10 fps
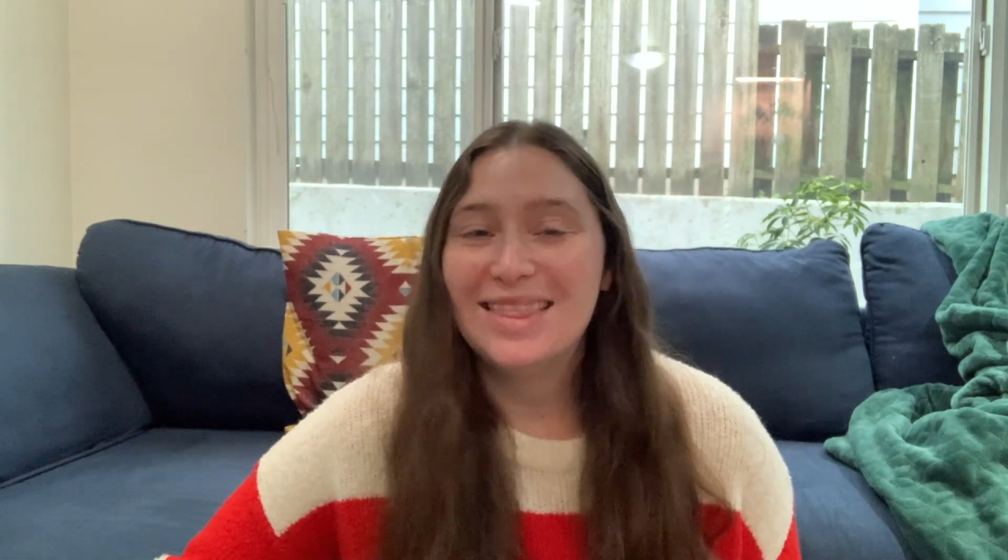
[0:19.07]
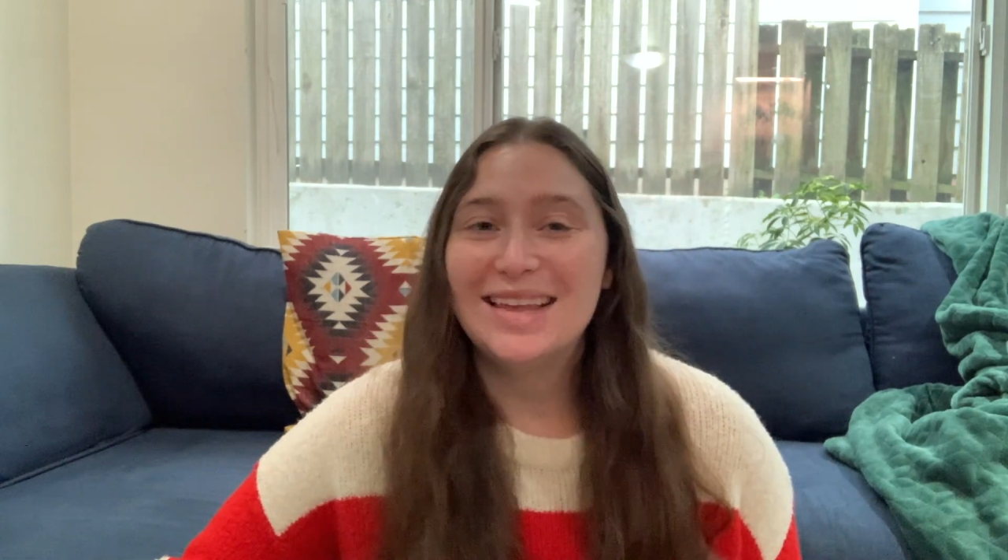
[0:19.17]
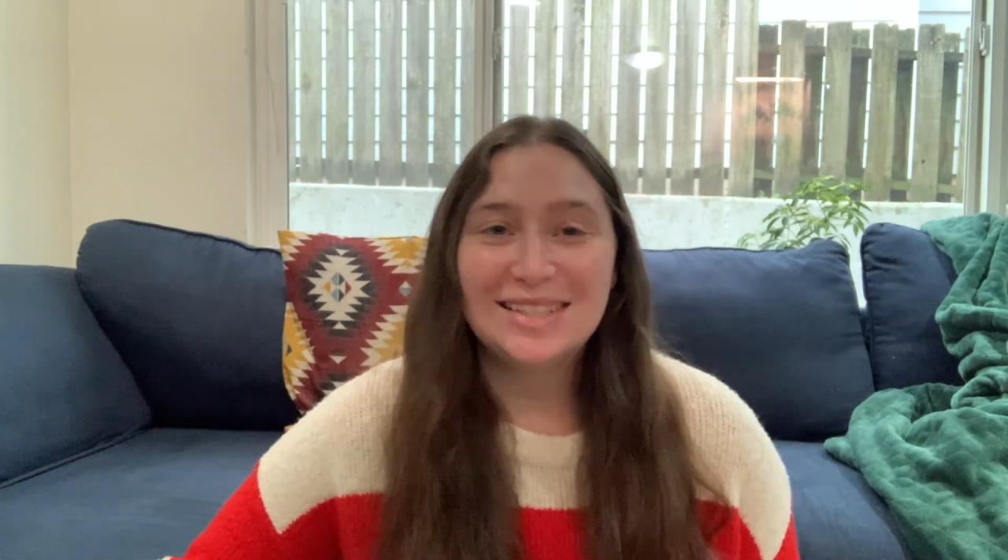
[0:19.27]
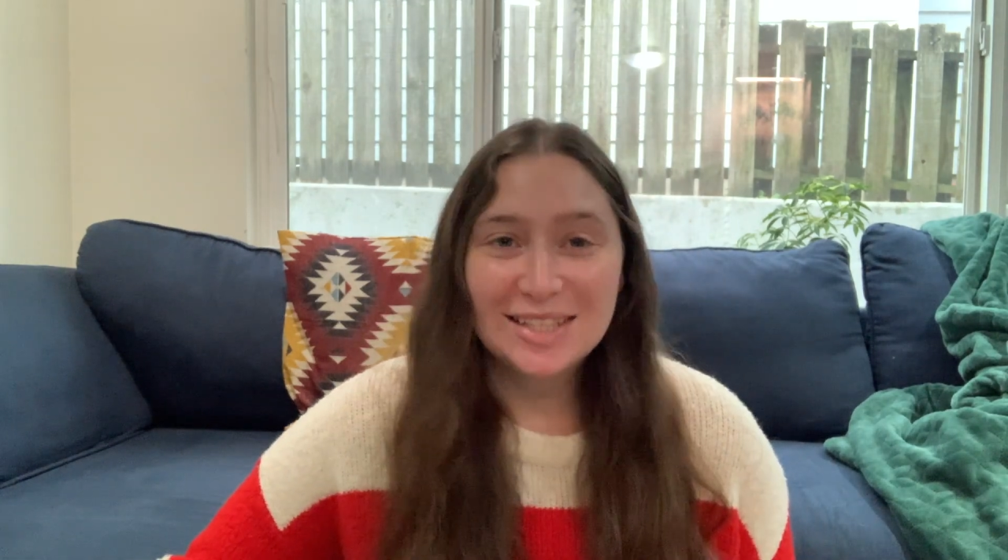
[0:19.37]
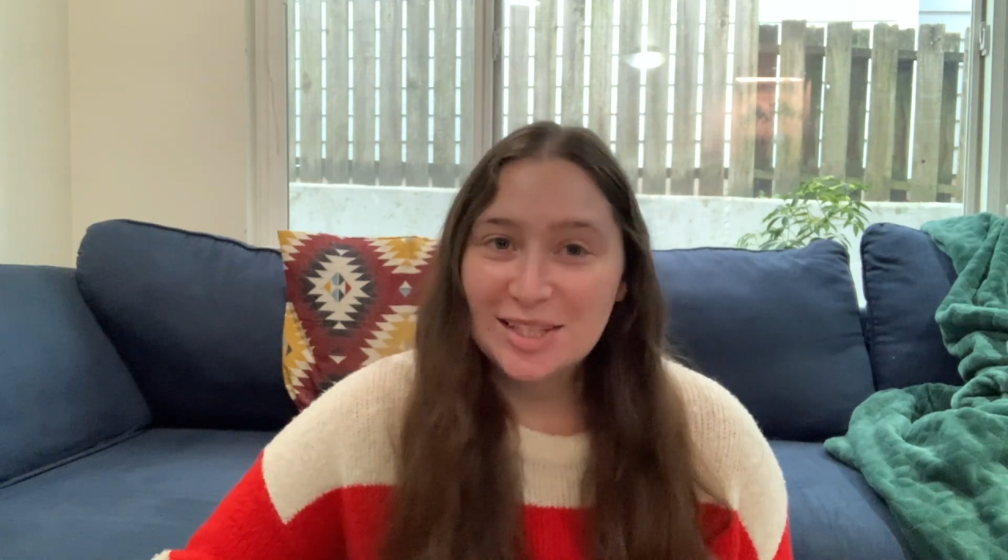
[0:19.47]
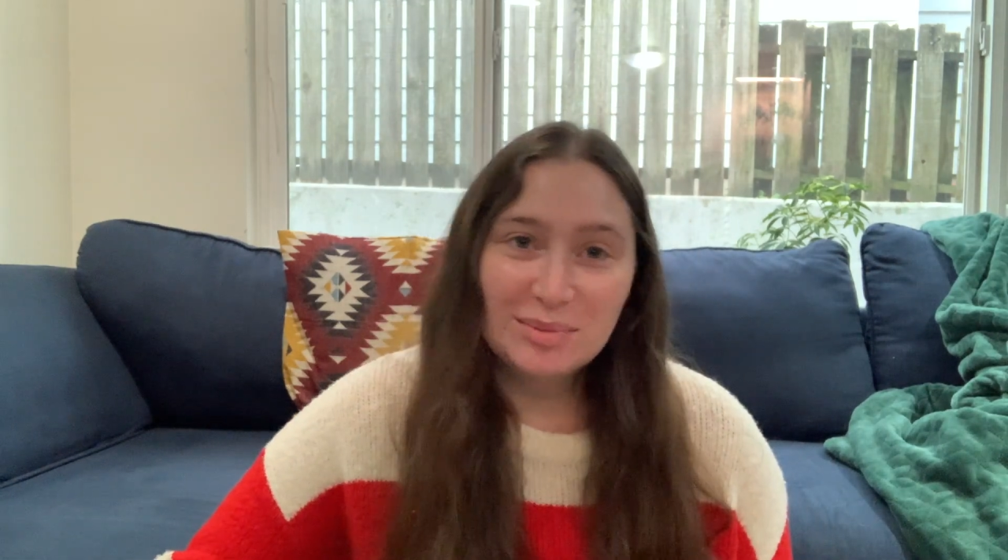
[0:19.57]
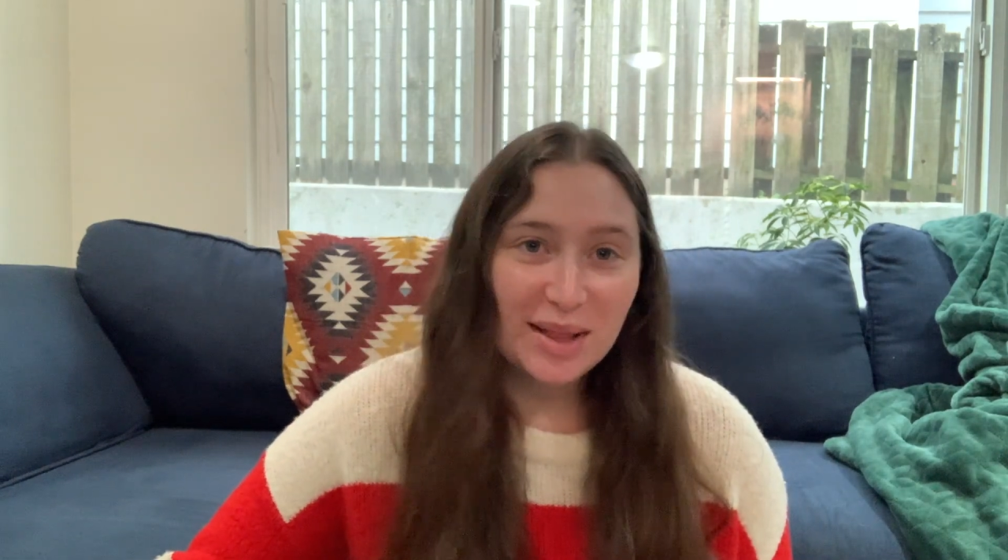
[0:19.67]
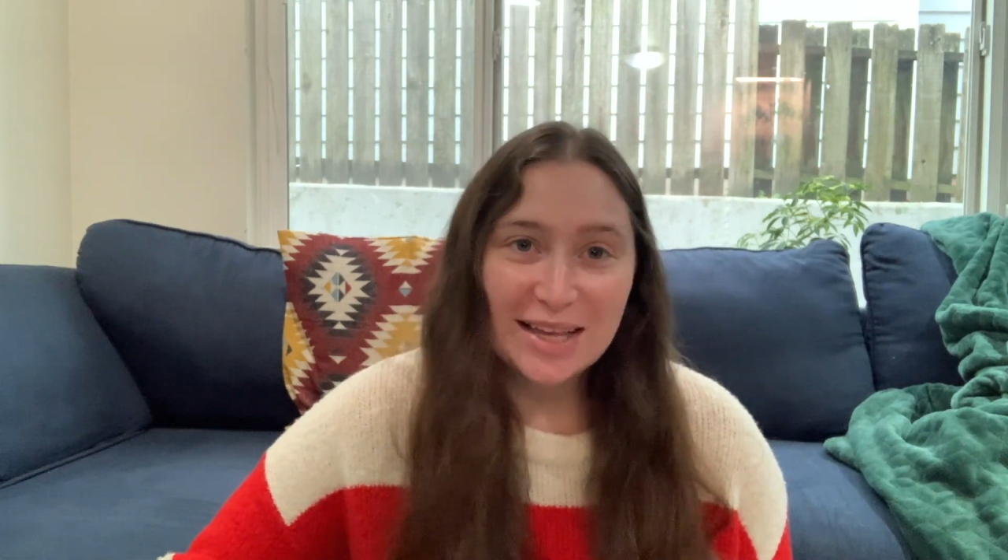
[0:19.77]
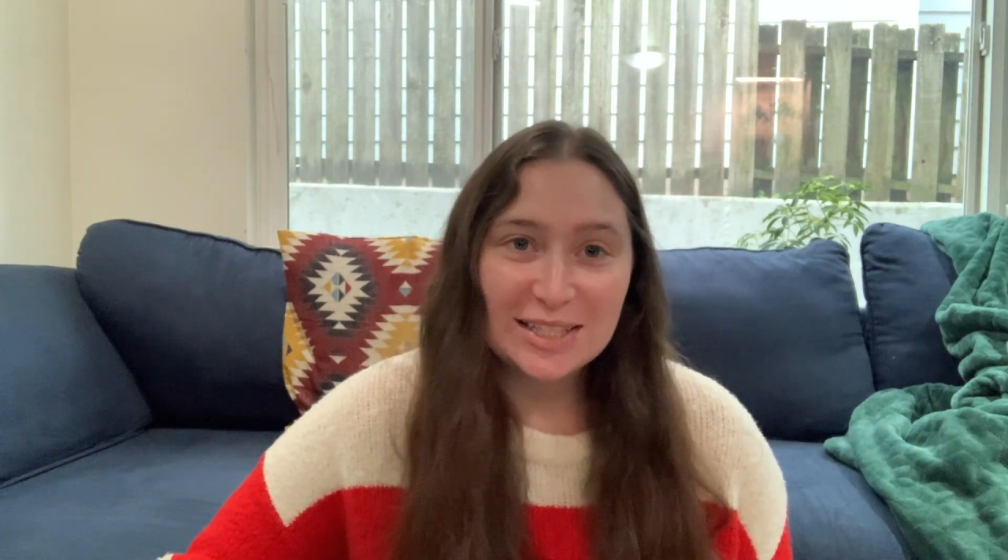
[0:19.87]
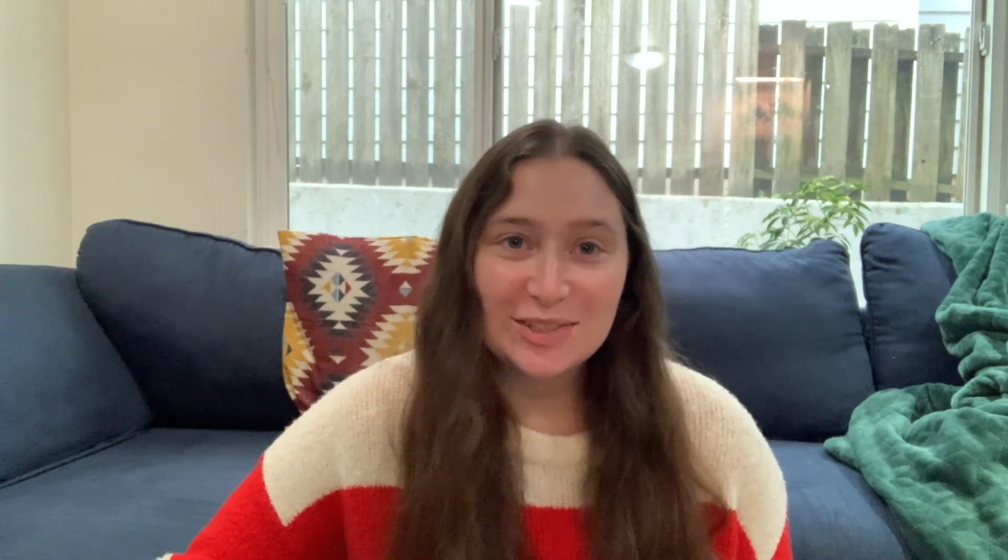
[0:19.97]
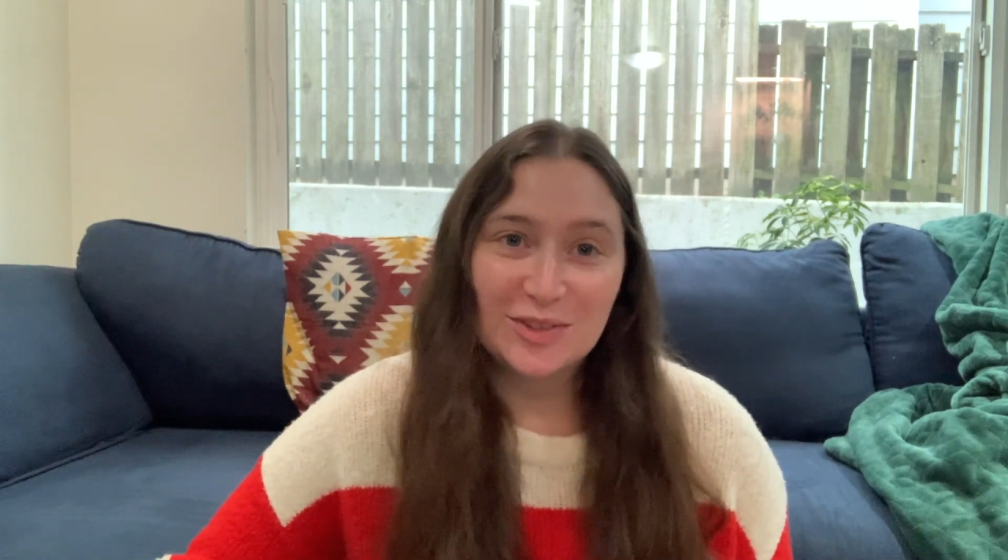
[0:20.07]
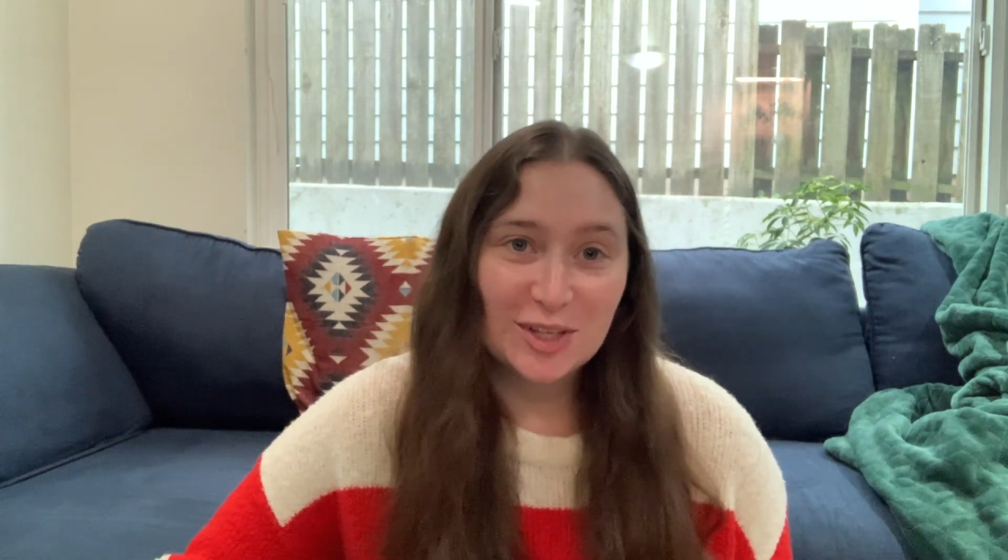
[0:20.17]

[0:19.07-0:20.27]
This is the place for